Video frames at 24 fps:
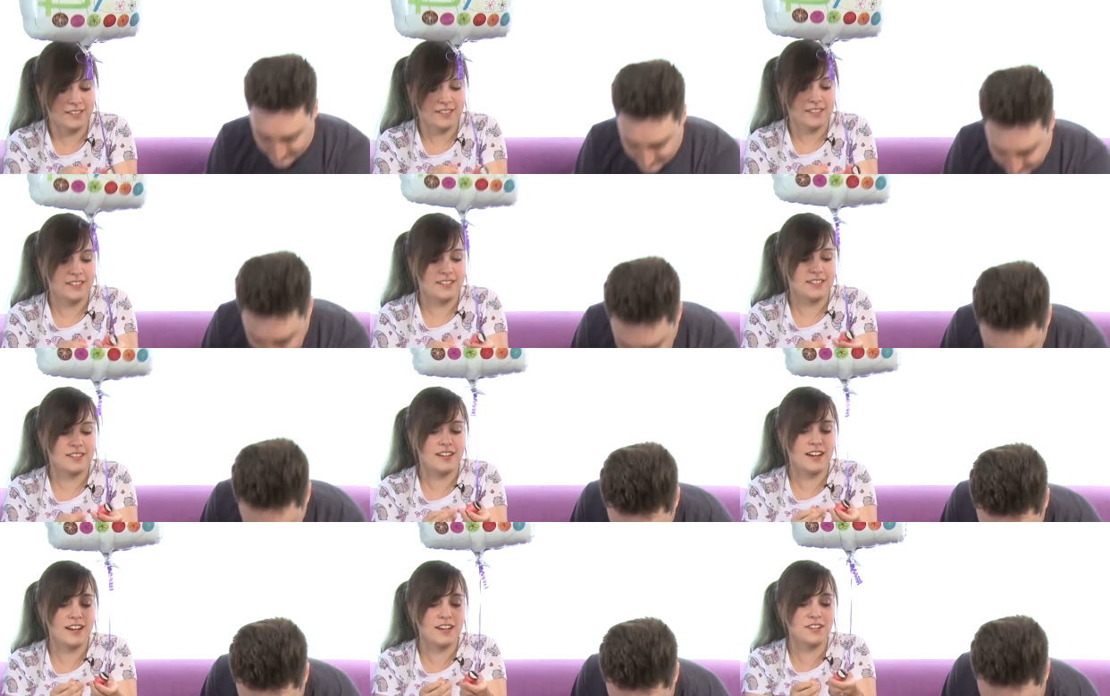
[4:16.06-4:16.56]

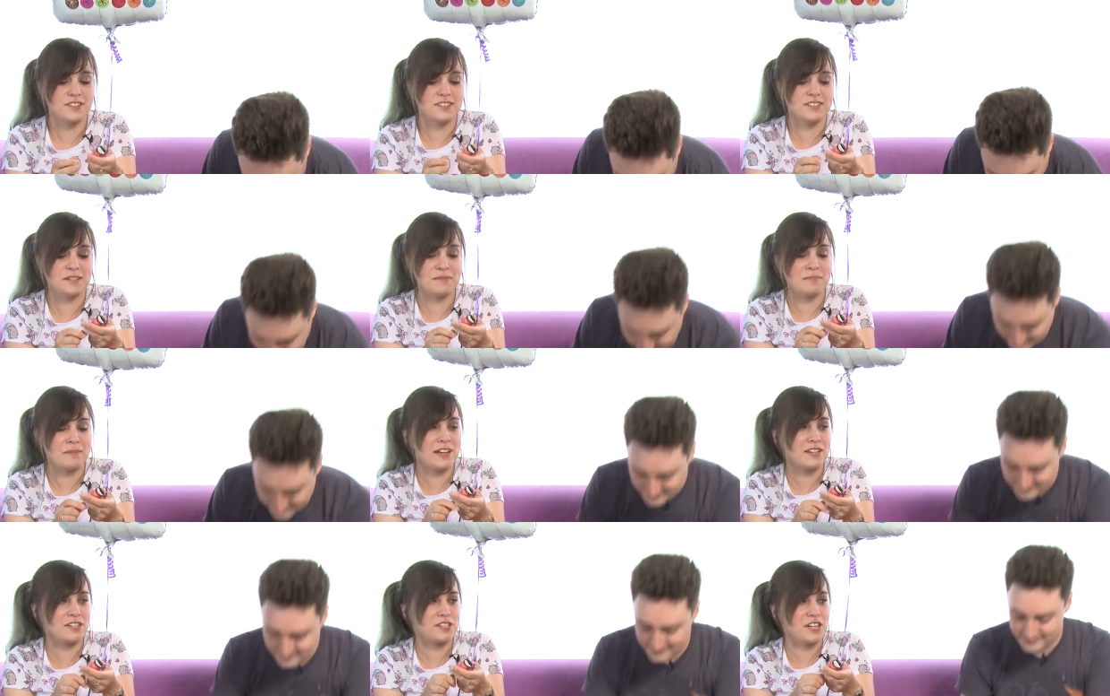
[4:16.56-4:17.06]
Speaker 1: It's like
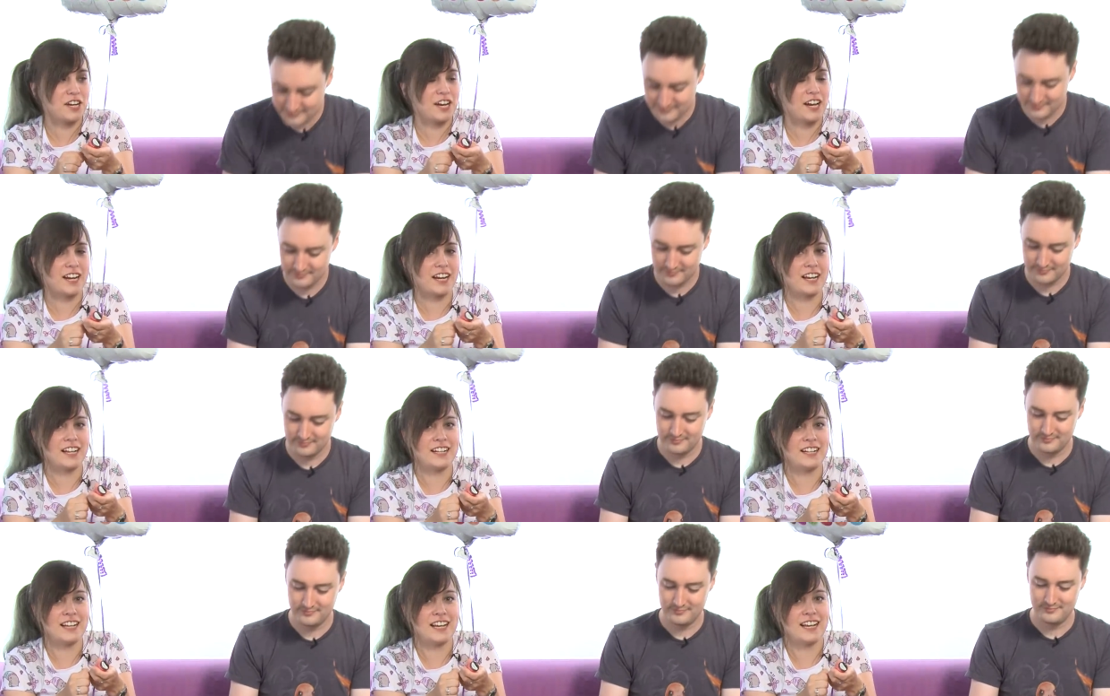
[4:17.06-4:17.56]
using
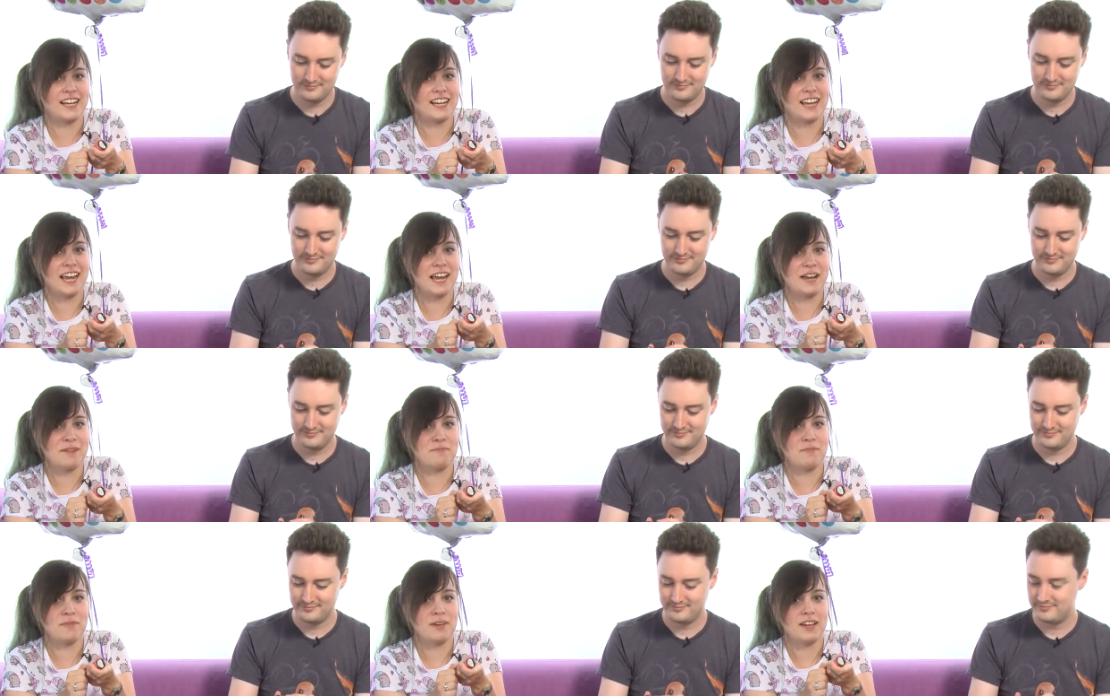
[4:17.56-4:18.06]
magic in
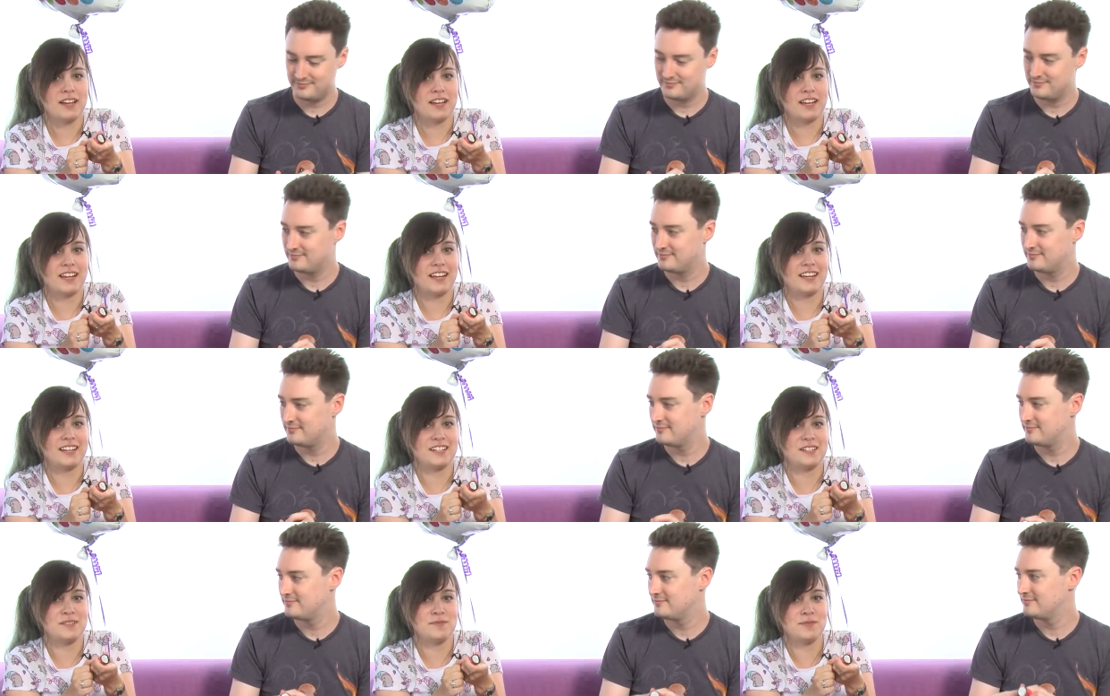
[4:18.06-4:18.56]
that game,
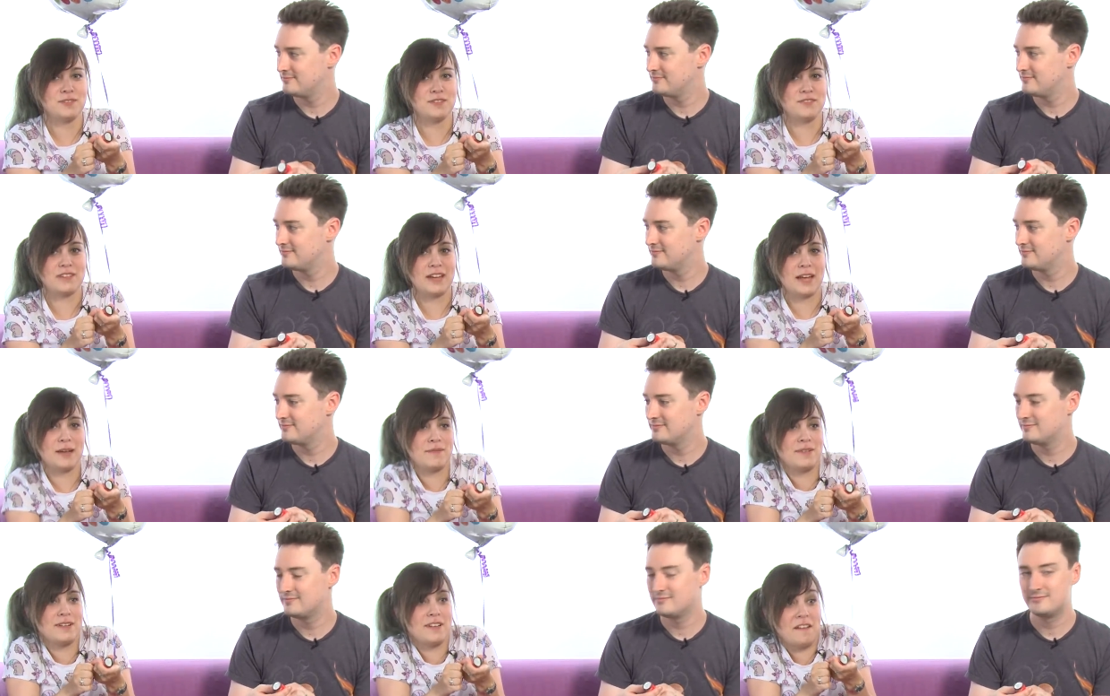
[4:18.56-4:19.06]
Kingdoms
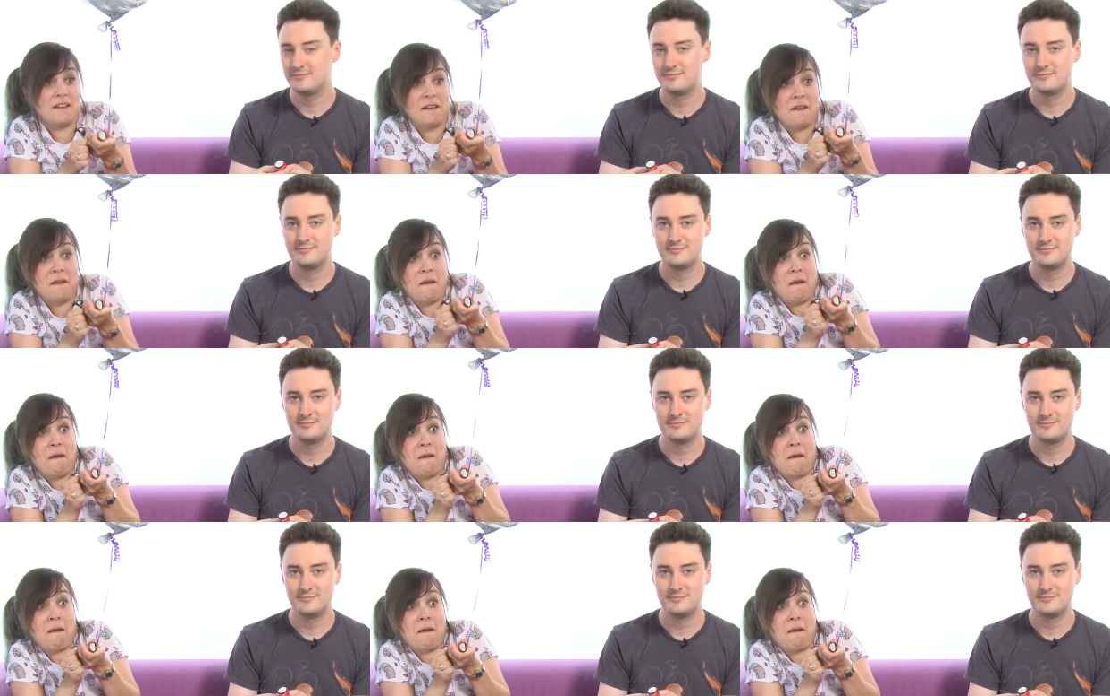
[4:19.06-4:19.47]
of Amalur.